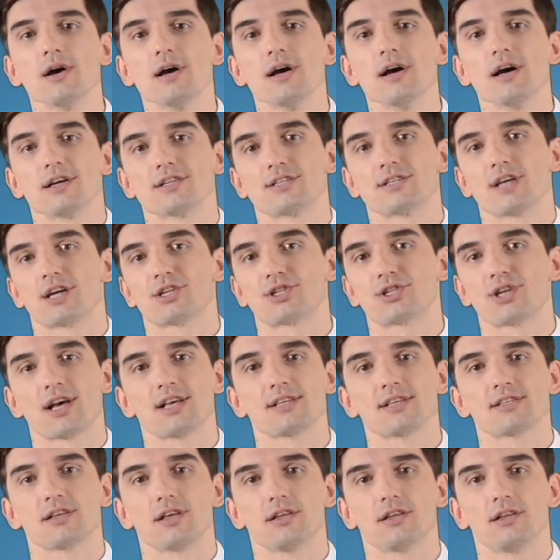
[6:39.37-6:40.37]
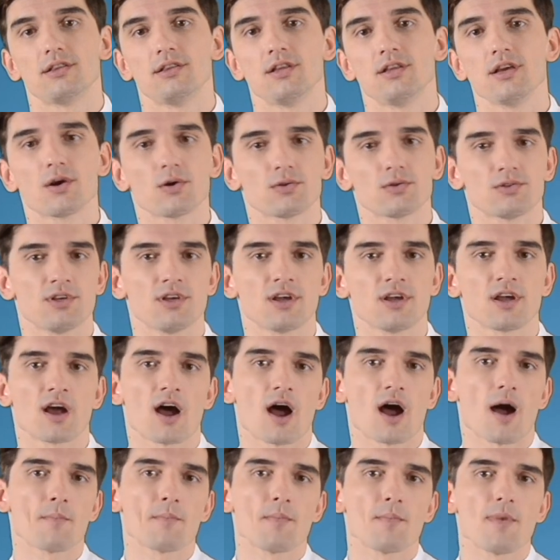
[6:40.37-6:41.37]
such as nicotine
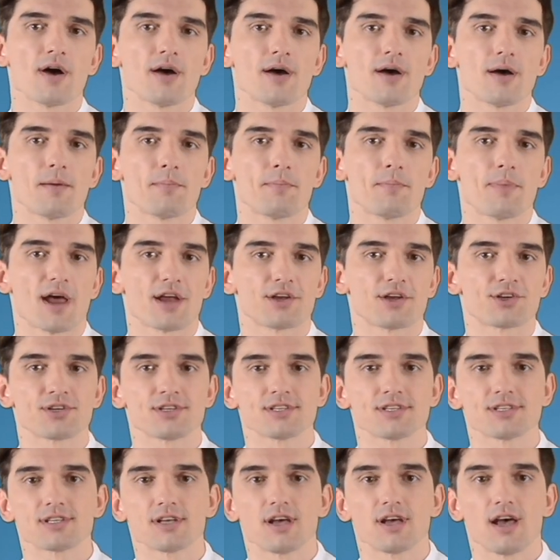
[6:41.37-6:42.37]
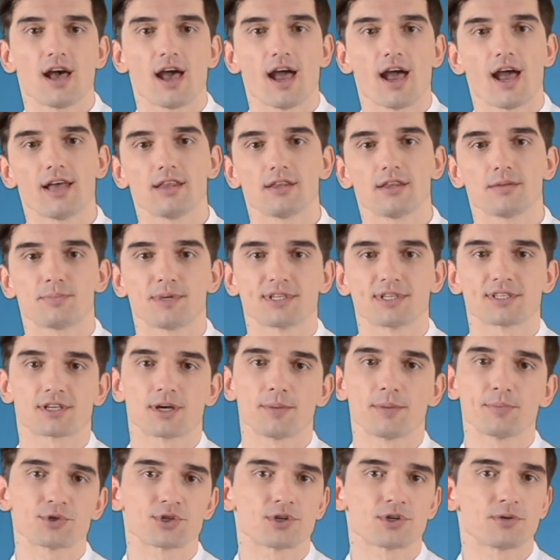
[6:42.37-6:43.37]
gum, patches, and
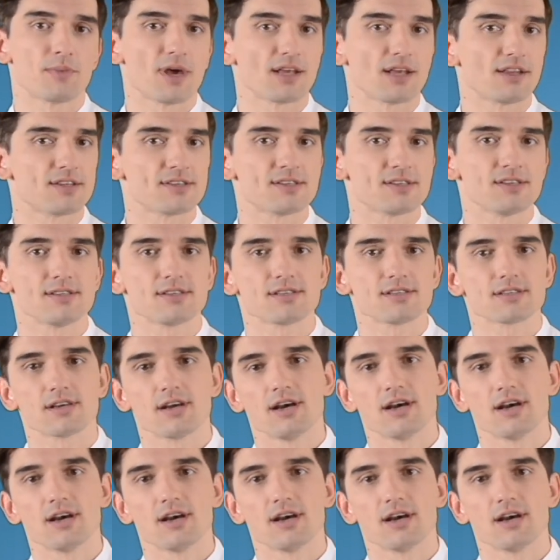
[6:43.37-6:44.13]
prescription medicines.